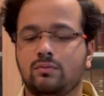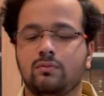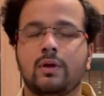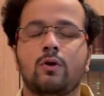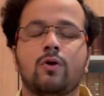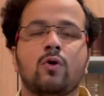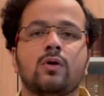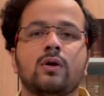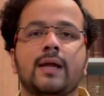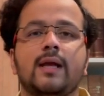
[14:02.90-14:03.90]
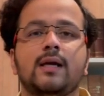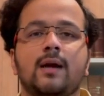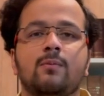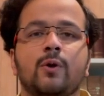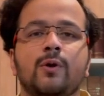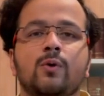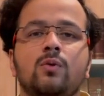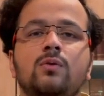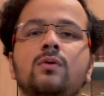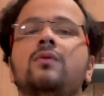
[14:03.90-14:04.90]
wrote a telegram to
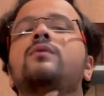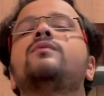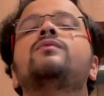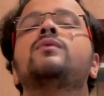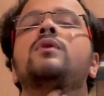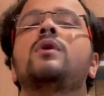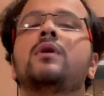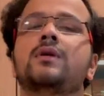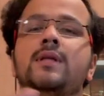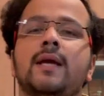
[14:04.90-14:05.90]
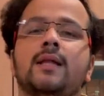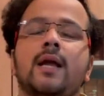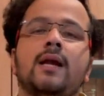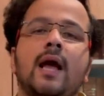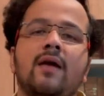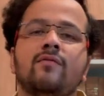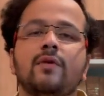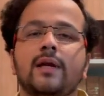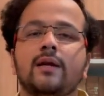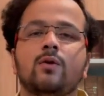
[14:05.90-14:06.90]
you saying that I am
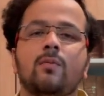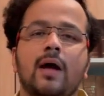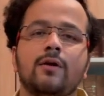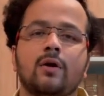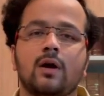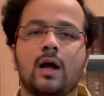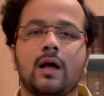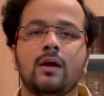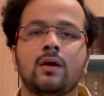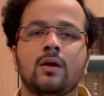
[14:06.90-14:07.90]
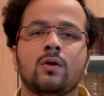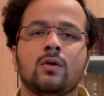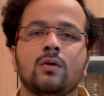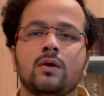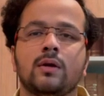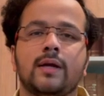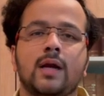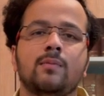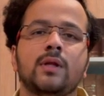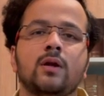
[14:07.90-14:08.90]
willing to buy your car.
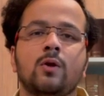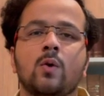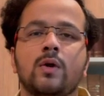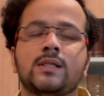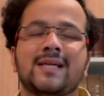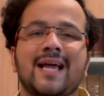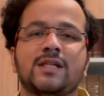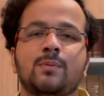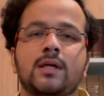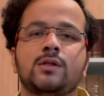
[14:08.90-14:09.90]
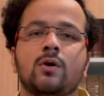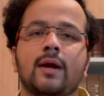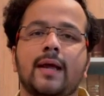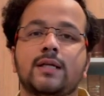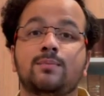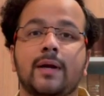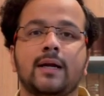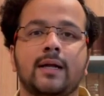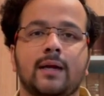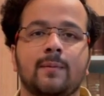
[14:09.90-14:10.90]
Tell me the lowest cash price you are
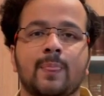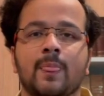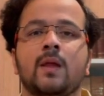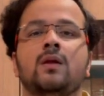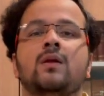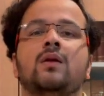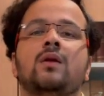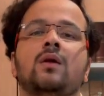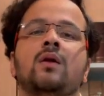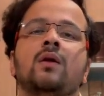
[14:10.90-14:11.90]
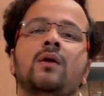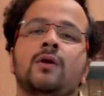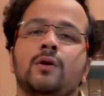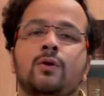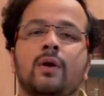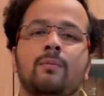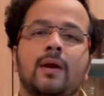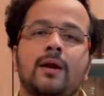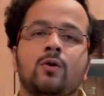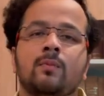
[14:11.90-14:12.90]
expecting. You
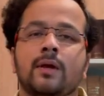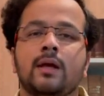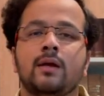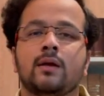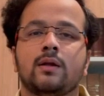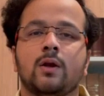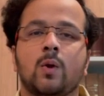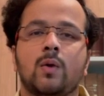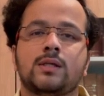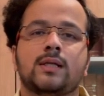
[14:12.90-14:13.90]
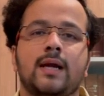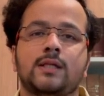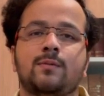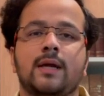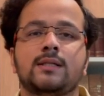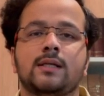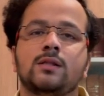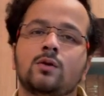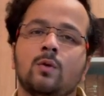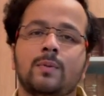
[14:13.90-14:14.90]
reply to me, the lowest cash price is
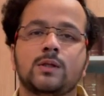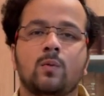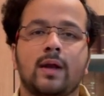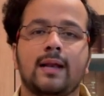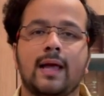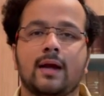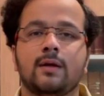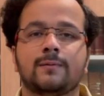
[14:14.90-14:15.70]
rupees 1 lakh.